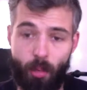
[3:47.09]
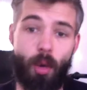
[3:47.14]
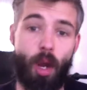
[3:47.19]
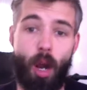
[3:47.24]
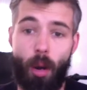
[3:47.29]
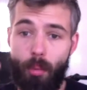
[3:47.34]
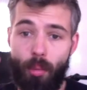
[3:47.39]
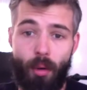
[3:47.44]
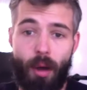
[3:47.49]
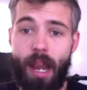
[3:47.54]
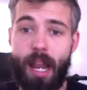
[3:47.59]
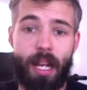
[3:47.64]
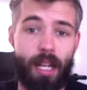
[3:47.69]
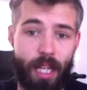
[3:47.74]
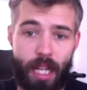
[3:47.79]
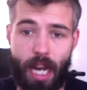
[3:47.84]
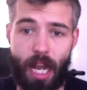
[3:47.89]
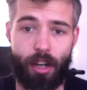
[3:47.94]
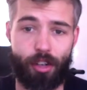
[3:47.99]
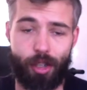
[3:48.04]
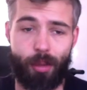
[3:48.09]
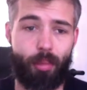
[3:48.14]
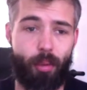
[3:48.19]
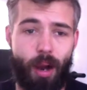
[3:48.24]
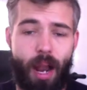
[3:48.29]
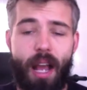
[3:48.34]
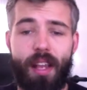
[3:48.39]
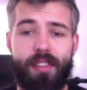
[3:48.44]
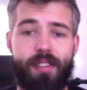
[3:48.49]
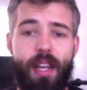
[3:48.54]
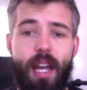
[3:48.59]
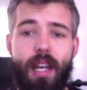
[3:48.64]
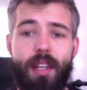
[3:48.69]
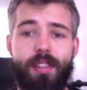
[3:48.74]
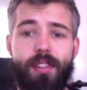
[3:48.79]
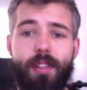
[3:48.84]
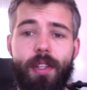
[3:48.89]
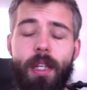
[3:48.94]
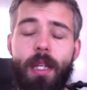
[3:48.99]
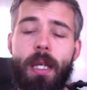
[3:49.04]
our brain can actually
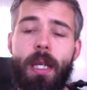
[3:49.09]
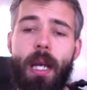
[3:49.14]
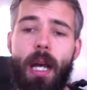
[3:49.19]
process.